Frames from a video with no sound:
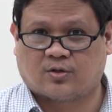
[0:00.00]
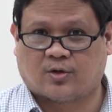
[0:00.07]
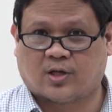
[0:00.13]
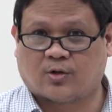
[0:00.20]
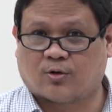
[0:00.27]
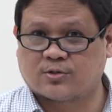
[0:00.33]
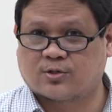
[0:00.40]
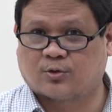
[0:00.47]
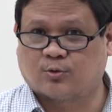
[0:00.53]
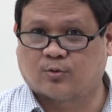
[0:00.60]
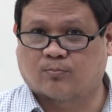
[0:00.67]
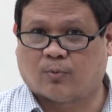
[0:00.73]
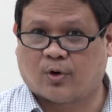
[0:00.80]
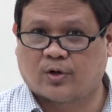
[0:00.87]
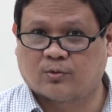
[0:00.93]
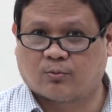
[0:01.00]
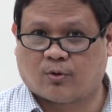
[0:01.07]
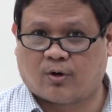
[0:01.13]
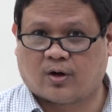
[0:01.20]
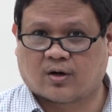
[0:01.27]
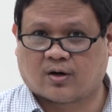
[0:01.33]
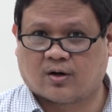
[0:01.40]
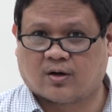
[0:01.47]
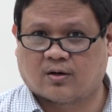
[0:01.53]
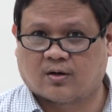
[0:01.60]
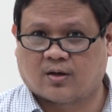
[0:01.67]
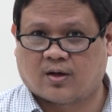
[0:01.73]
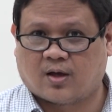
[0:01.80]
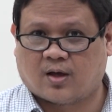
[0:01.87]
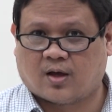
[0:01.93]
You can also do board work,
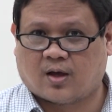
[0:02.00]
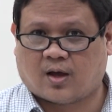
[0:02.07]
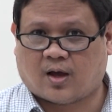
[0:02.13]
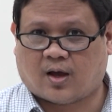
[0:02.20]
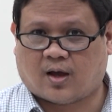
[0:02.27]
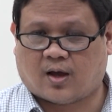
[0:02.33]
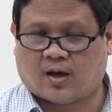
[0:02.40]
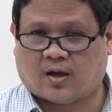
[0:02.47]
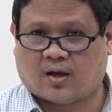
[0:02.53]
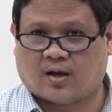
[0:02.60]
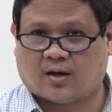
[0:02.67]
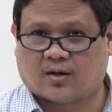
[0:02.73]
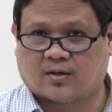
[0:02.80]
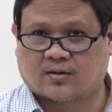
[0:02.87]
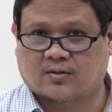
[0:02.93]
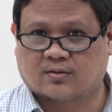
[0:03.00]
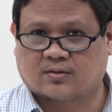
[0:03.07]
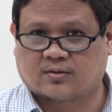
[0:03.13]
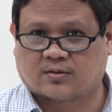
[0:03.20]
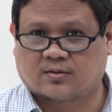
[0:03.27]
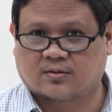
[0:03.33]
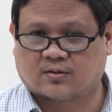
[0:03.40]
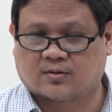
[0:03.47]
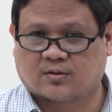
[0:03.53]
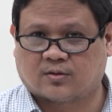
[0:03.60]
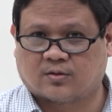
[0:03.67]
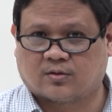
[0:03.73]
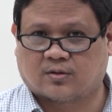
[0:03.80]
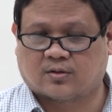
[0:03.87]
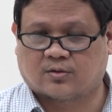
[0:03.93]
uh,
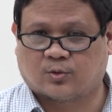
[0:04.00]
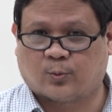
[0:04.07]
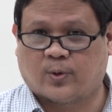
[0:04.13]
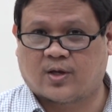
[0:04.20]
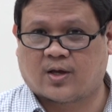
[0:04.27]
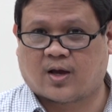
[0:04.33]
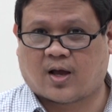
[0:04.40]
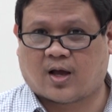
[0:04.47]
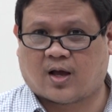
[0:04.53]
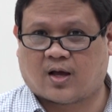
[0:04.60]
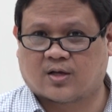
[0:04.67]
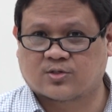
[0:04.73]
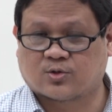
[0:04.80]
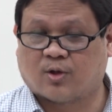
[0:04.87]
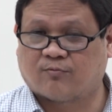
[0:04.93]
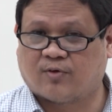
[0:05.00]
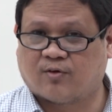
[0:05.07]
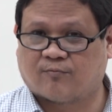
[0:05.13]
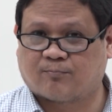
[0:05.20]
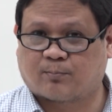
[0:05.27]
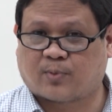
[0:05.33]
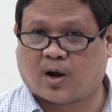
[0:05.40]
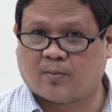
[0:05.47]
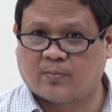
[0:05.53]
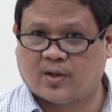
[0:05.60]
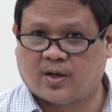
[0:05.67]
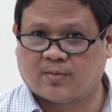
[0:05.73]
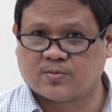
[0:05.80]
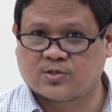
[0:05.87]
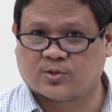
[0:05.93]
doing solving
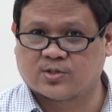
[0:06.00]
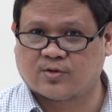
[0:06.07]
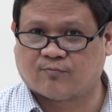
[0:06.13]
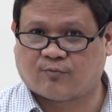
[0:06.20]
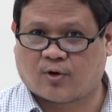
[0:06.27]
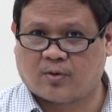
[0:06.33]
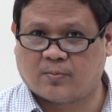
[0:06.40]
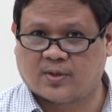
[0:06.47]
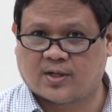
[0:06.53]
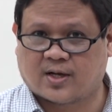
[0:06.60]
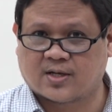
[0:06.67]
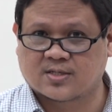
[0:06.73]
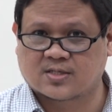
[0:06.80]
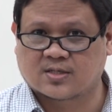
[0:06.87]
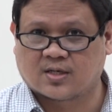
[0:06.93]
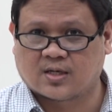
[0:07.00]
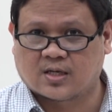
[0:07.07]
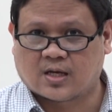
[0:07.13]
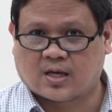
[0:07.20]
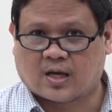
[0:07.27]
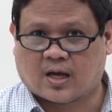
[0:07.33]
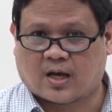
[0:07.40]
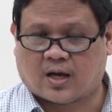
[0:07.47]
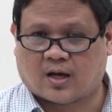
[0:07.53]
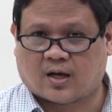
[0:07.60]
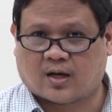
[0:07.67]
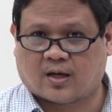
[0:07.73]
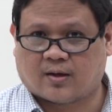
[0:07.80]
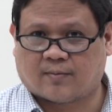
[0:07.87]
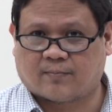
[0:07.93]
problems using formulas
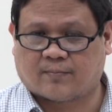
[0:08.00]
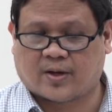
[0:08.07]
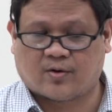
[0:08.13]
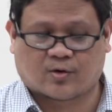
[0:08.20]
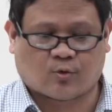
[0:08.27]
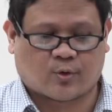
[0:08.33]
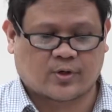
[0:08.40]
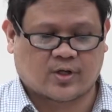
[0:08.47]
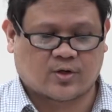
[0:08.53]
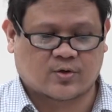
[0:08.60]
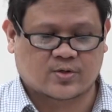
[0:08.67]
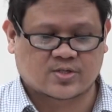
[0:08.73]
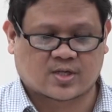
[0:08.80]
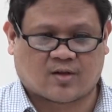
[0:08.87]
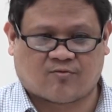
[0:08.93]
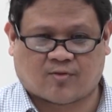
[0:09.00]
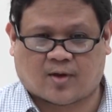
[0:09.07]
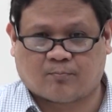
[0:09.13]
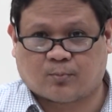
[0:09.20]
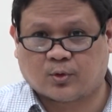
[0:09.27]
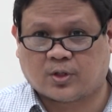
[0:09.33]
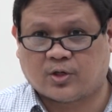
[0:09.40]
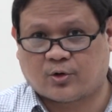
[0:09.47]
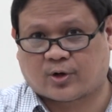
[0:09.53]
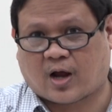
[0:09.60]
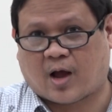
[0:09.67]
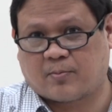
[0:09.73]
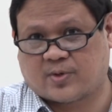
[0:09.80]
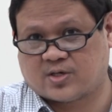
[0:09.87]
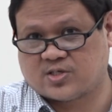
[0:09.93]
by recording yourself and putting your
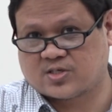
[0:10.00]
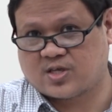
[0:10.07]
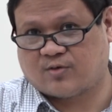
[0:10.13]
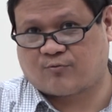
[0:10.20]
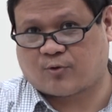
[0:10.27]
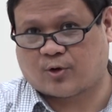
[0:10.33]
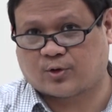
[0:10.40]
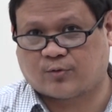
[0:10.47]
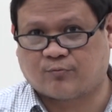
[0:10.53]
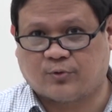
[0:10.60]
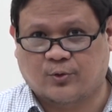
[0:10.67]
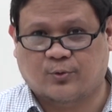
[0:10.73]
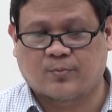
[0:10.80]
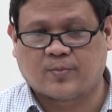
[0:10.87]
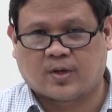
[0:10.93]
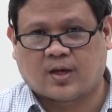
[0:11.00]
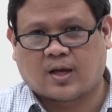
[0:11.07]
camera just in front of you.